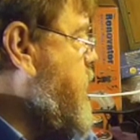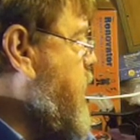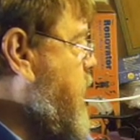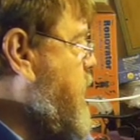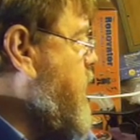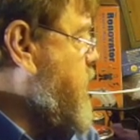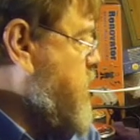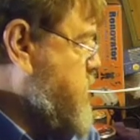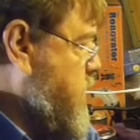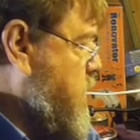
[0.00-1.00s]
And like
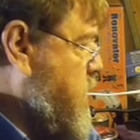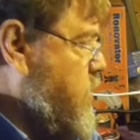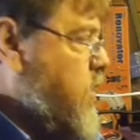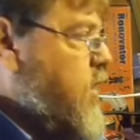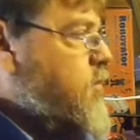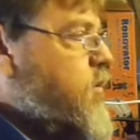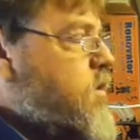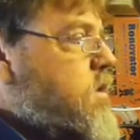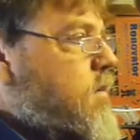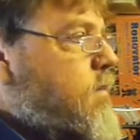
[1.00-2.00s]
I say, I will
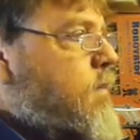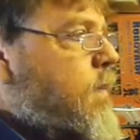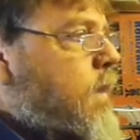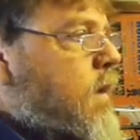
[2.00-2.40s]
put some